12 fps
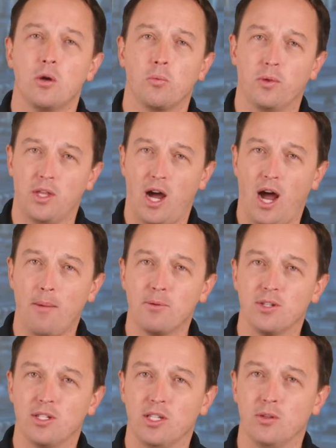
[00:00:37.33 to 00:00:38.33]
with the
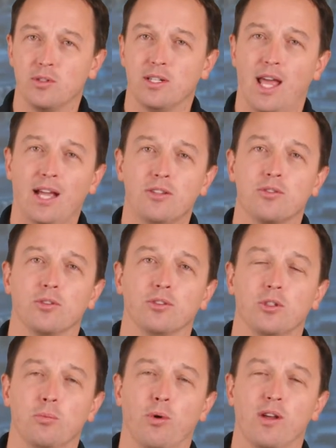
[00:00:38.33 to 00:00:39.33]
option to use an external
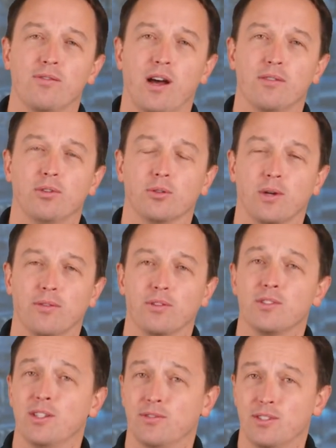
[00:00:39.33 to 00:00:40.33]
2.5 volt
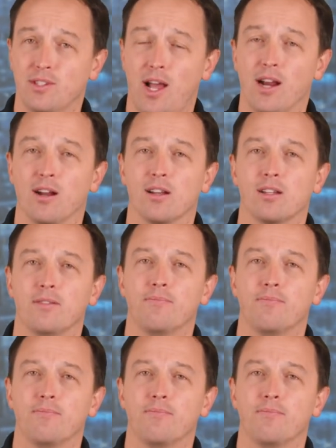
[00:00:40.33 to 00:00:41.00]
reference if desired.